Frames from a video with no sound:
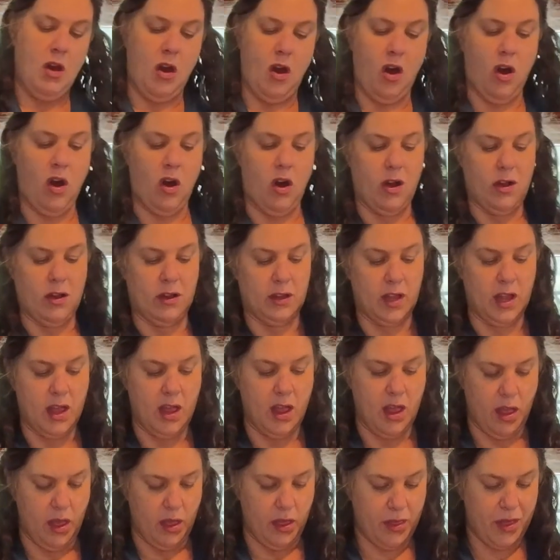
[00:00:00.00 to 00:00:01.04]
all
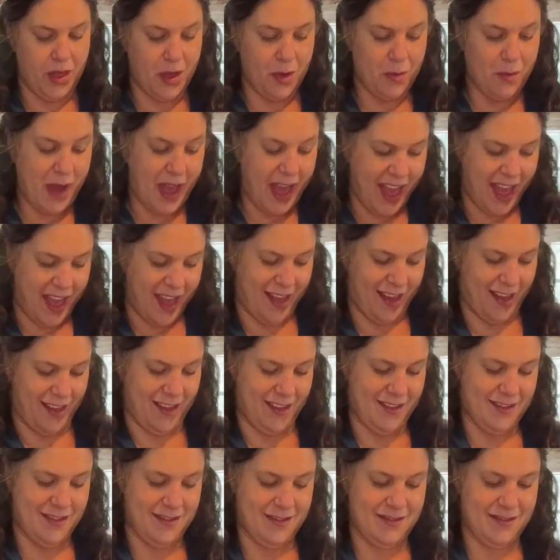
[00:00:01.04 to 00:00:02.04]
the way.